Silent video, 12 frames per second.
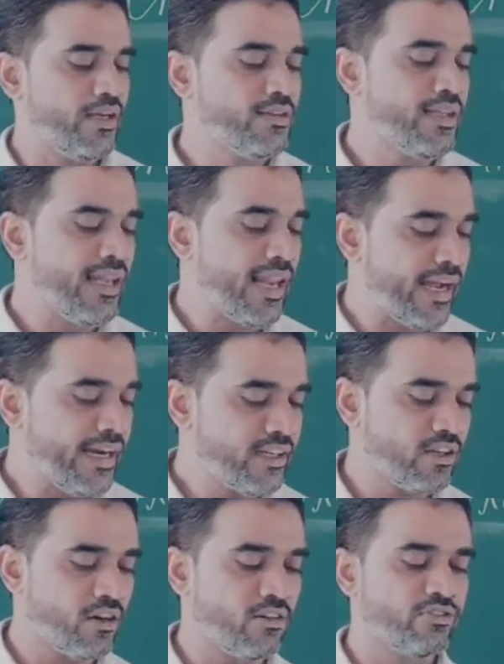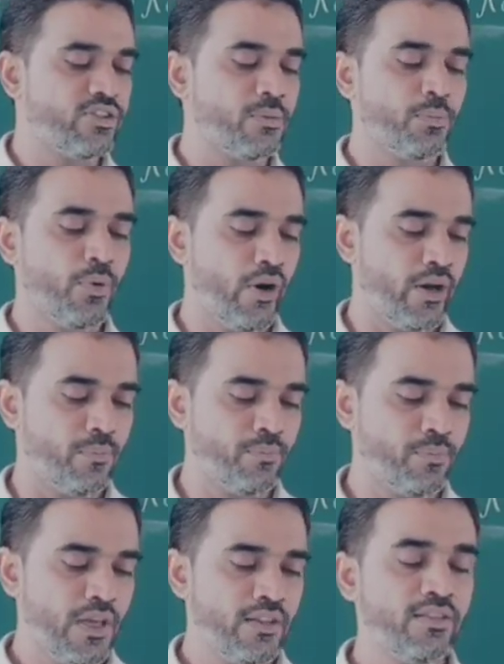the light of the poem,
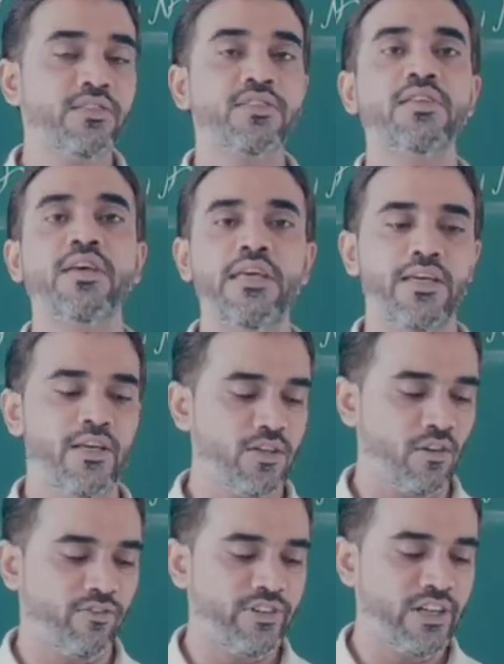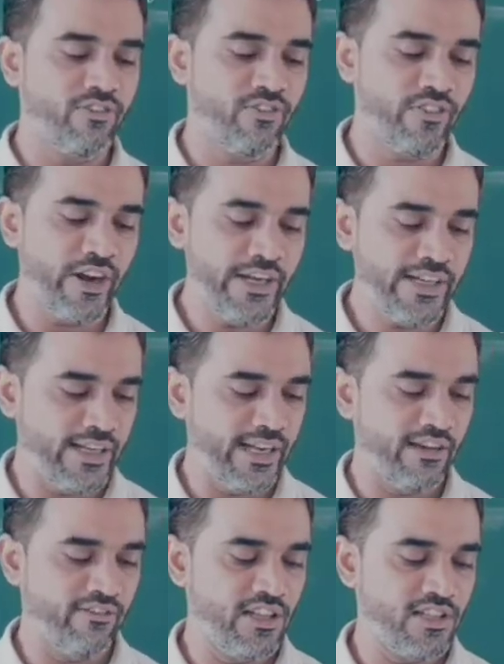think of different
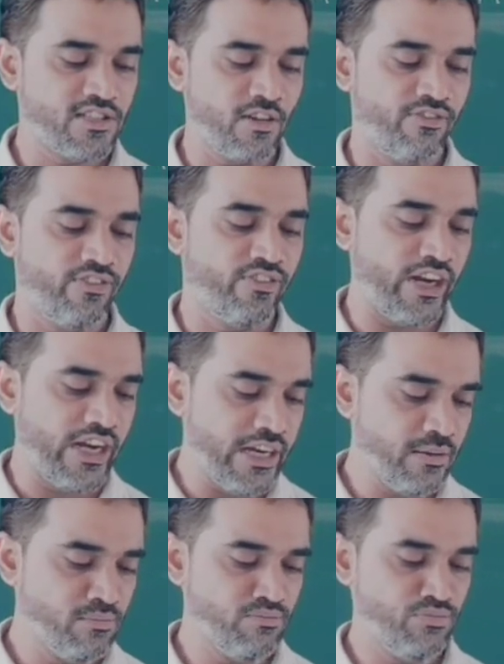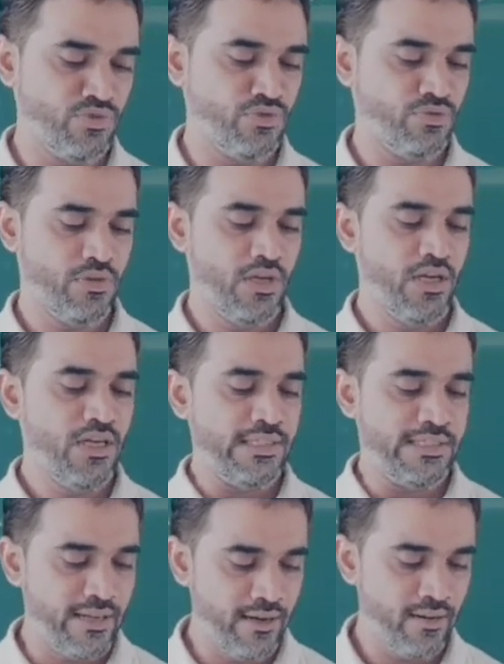levels of freedom
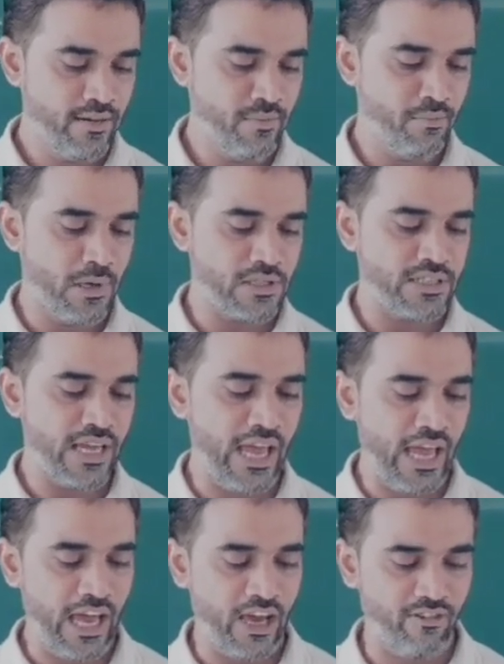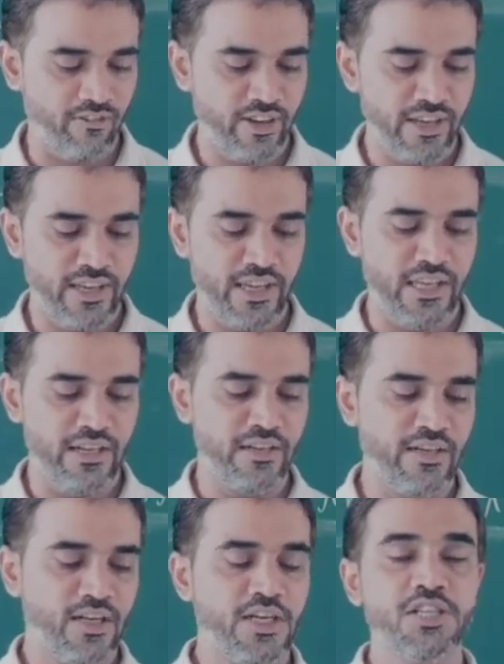children must have
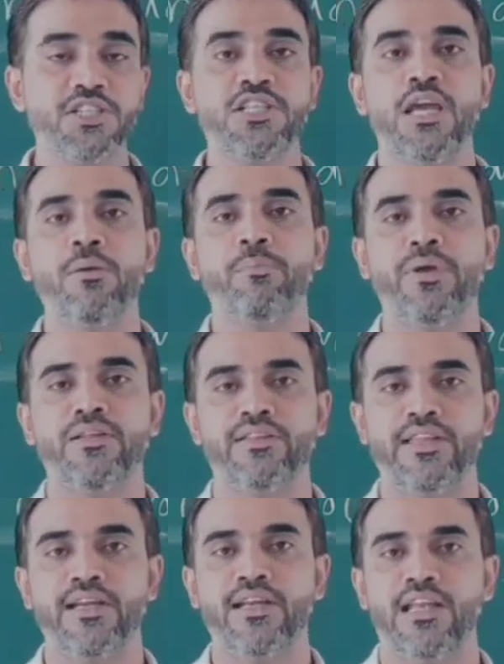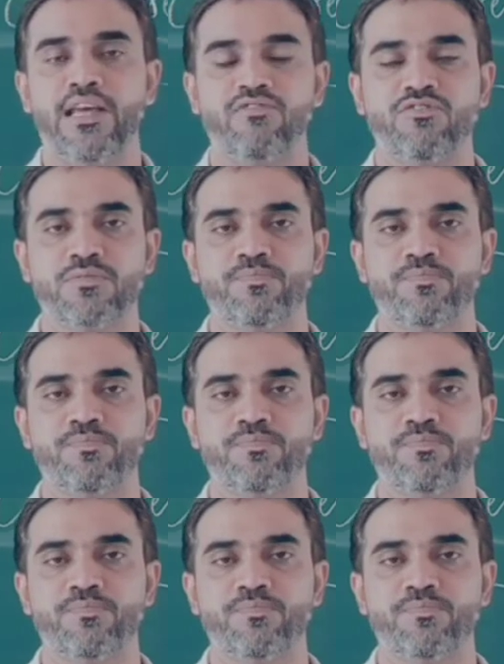in shaping their lives.